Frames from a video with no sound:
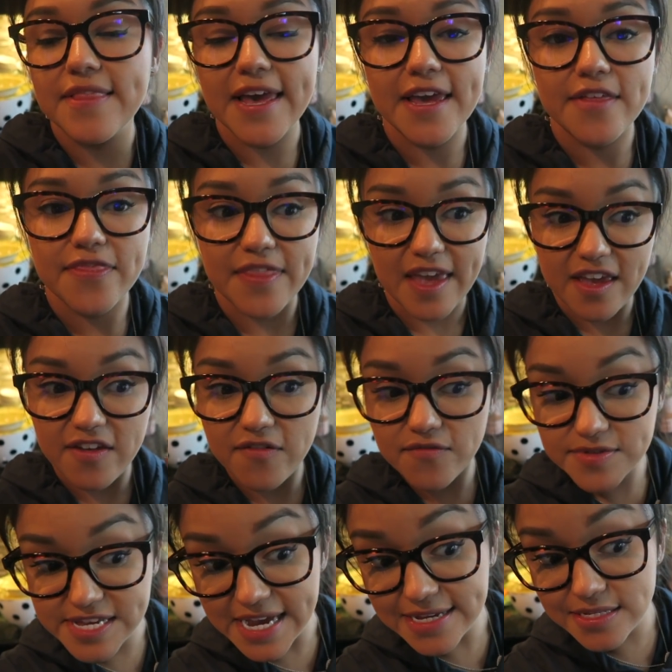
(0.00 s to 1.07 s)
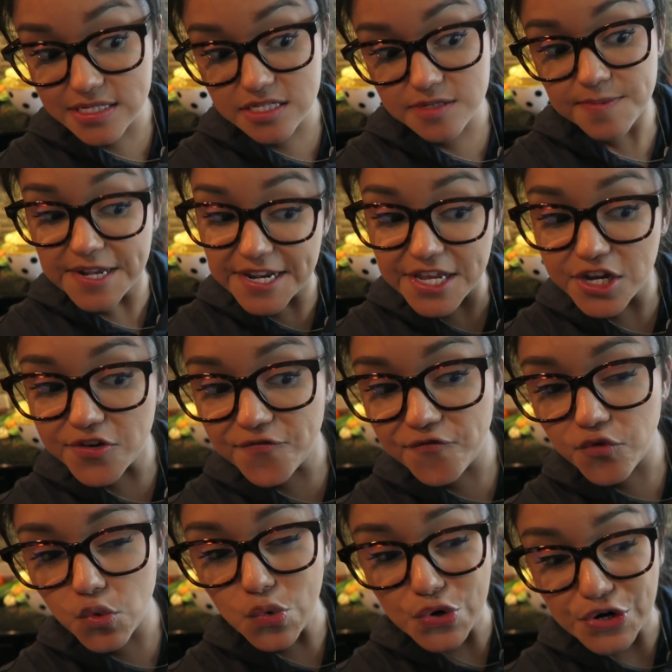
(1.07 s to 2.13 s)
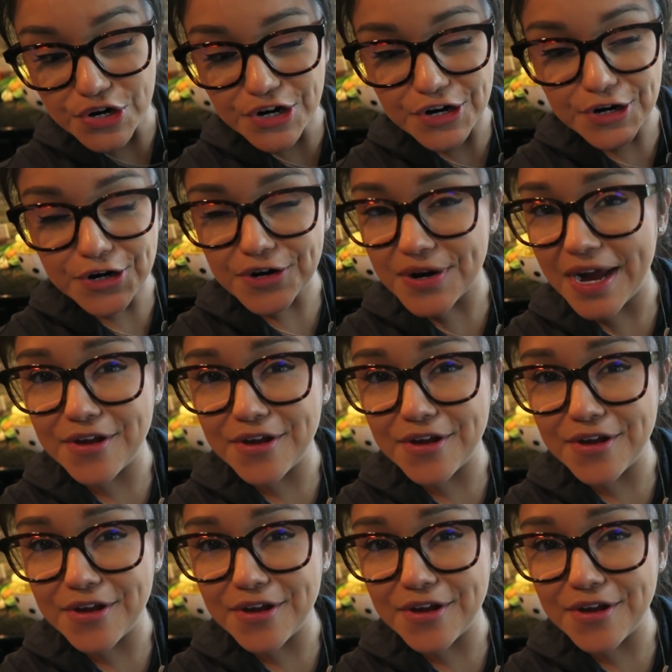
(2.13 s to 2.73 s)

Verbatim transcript: Like, Tex has been here for,